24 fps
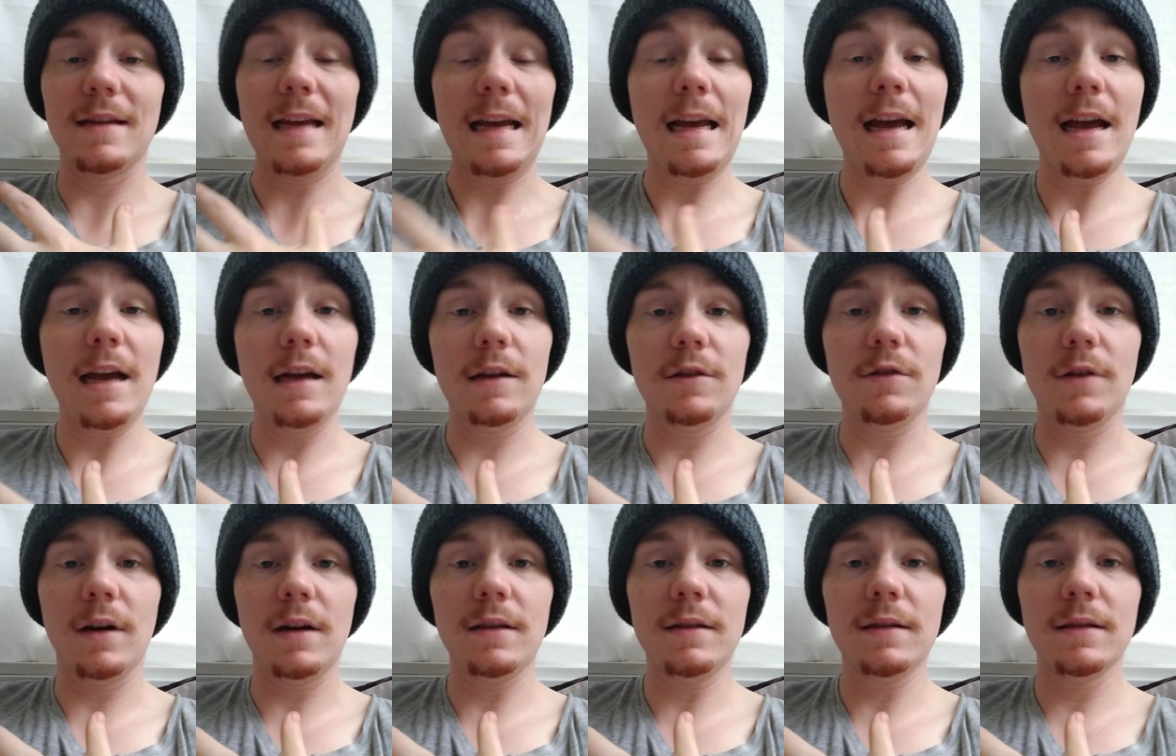
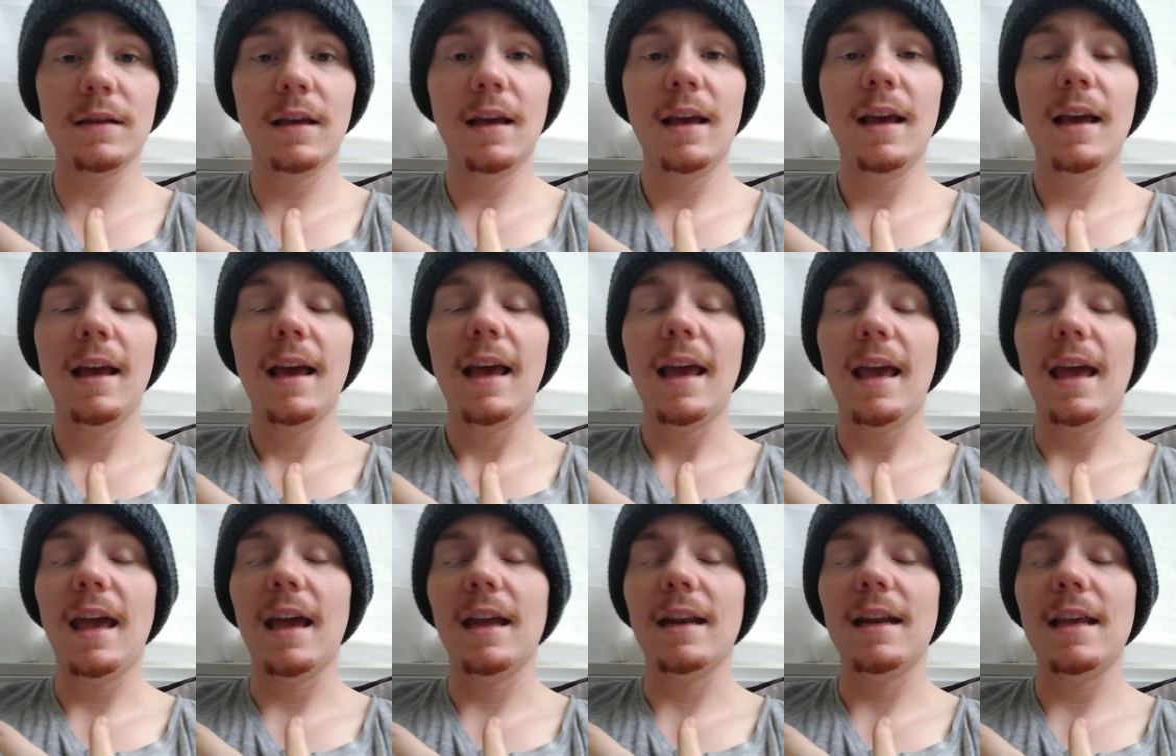psychiatrist,
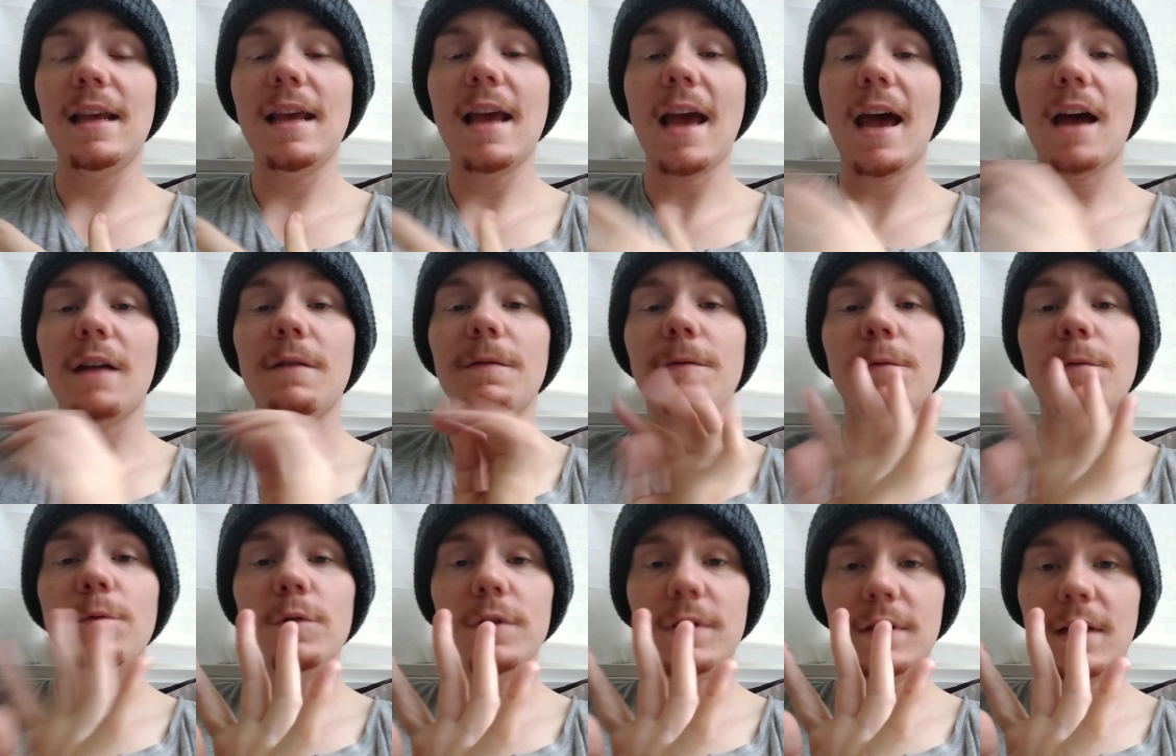and he had
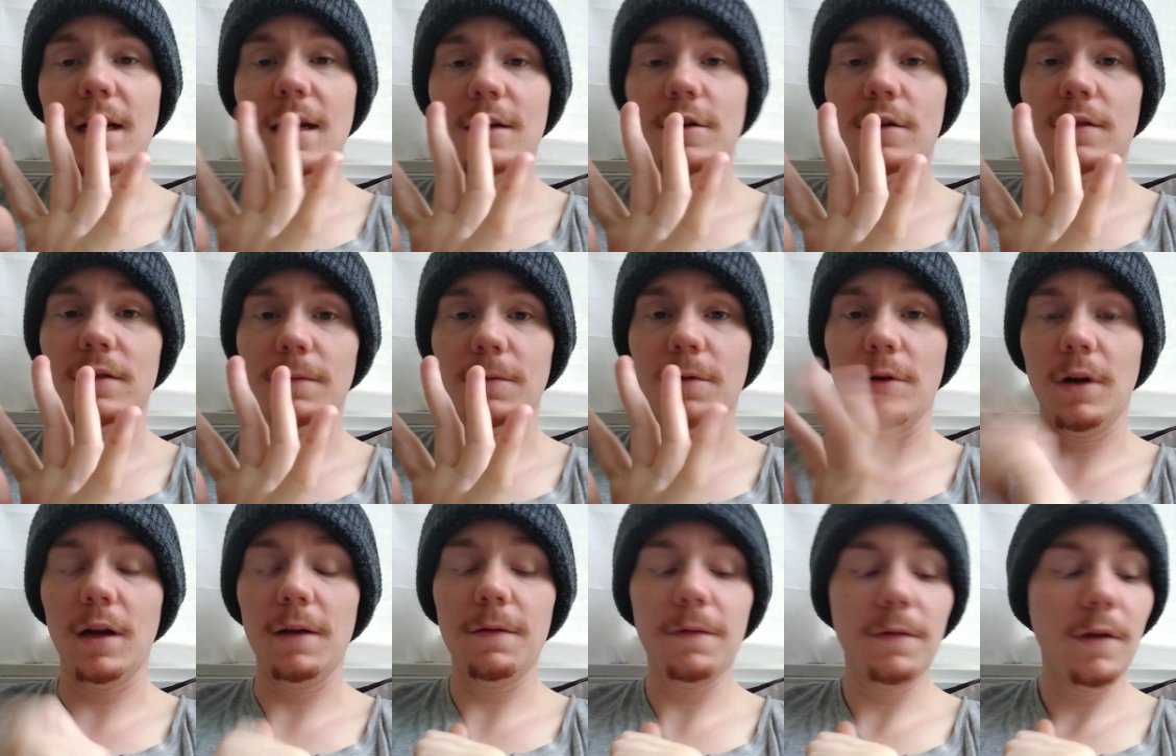4 stages of
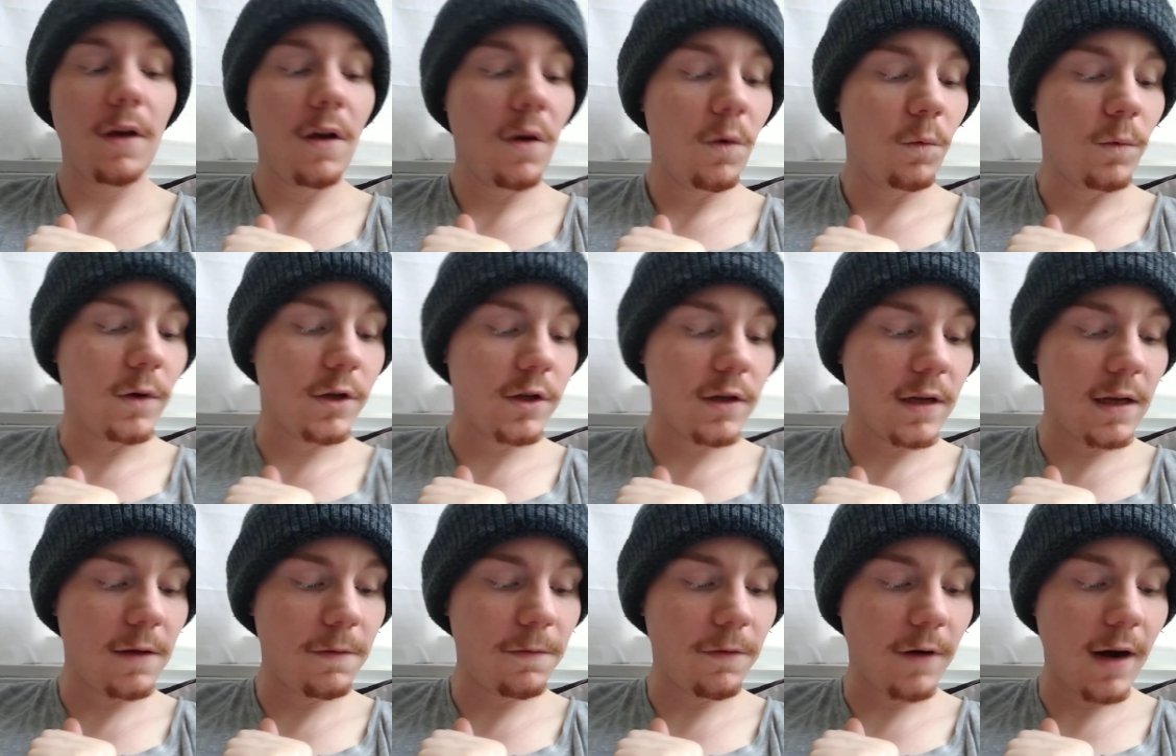grief, which
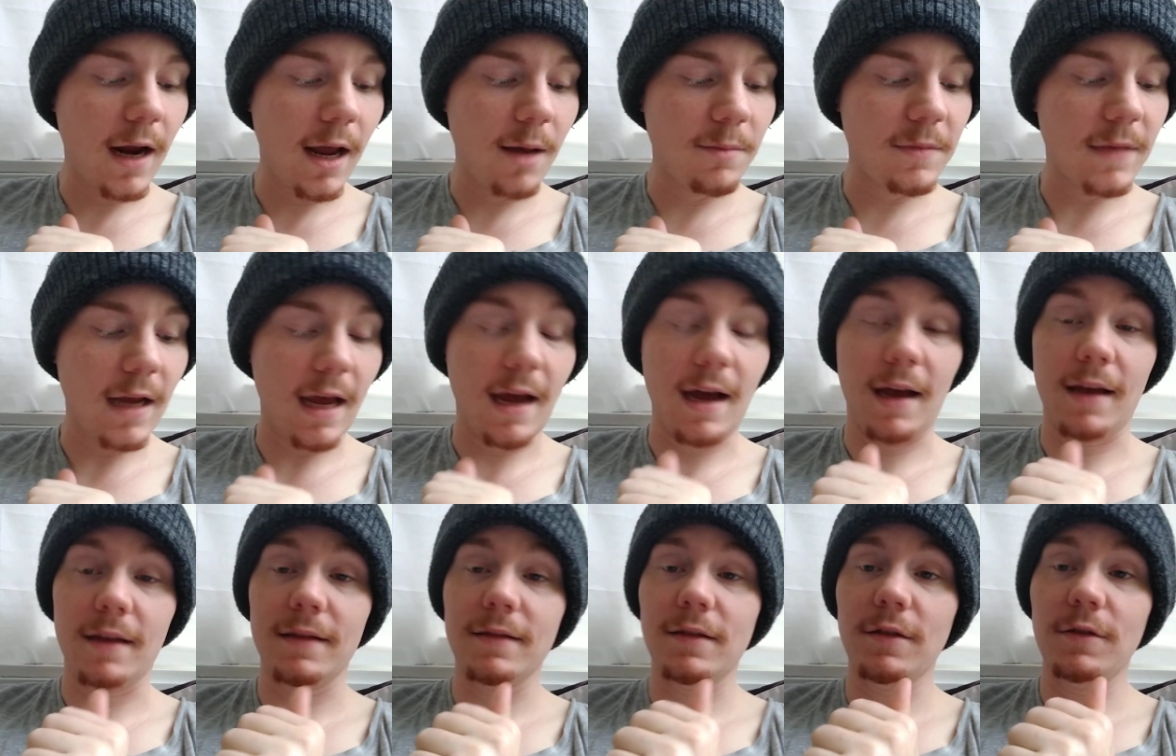he framed
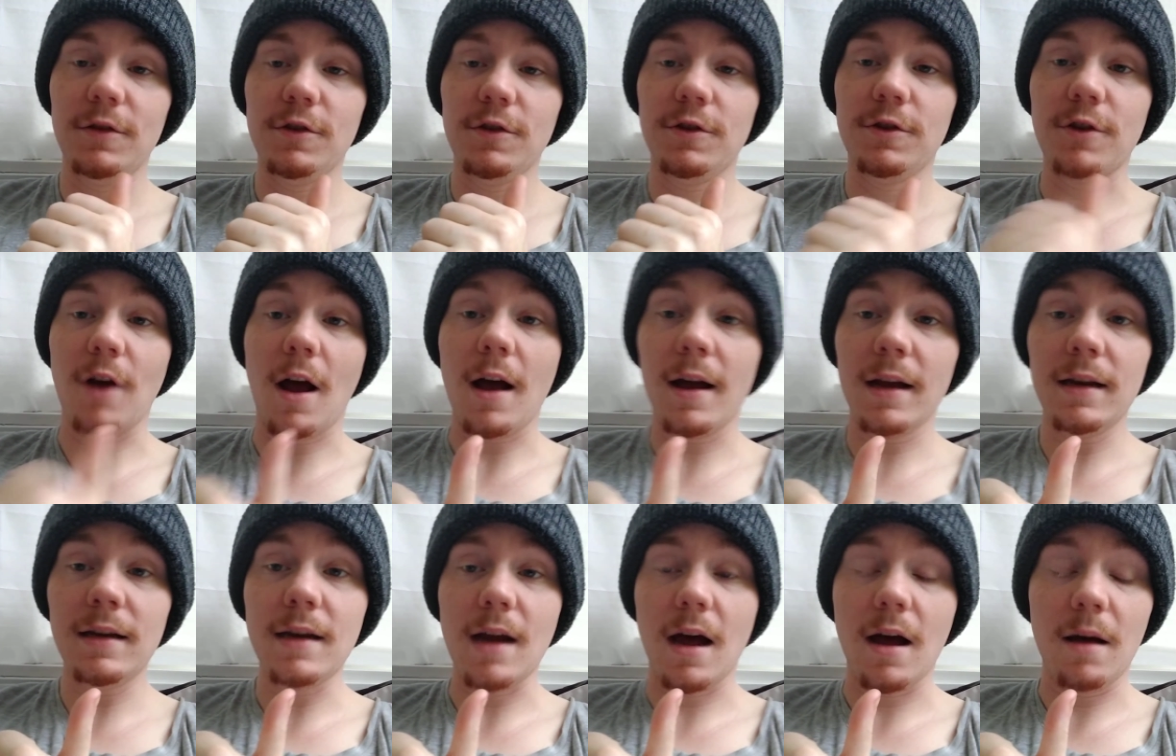as shock
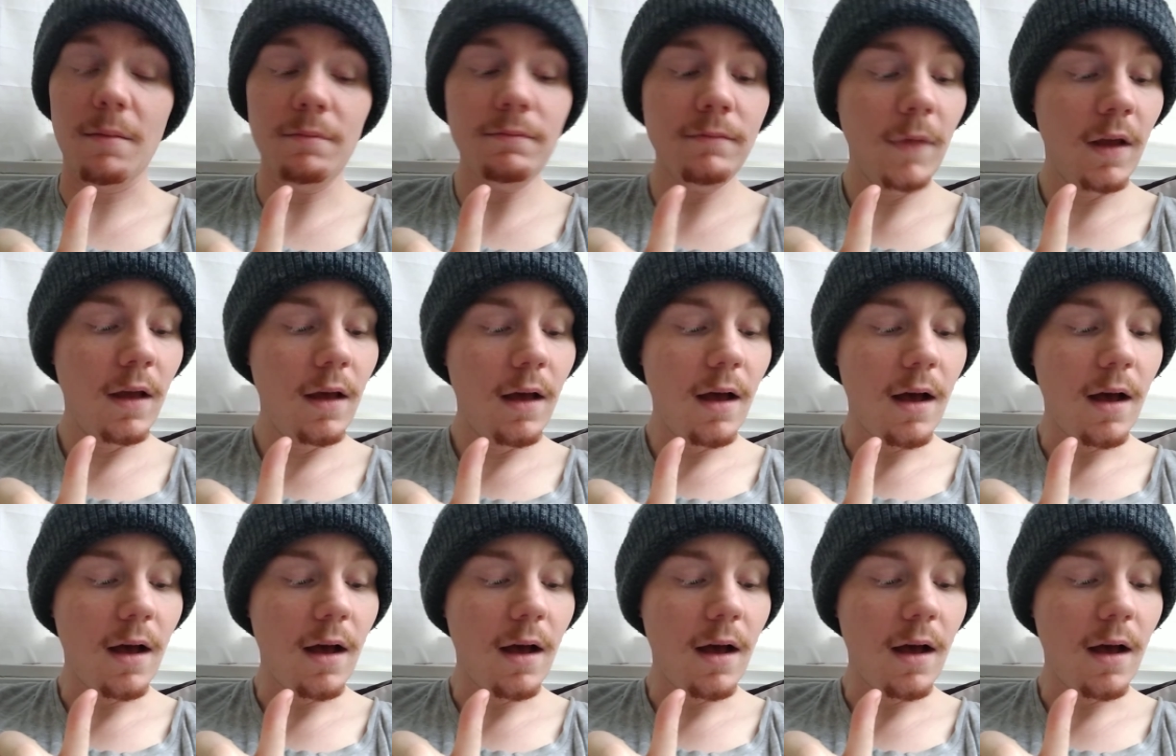and numb,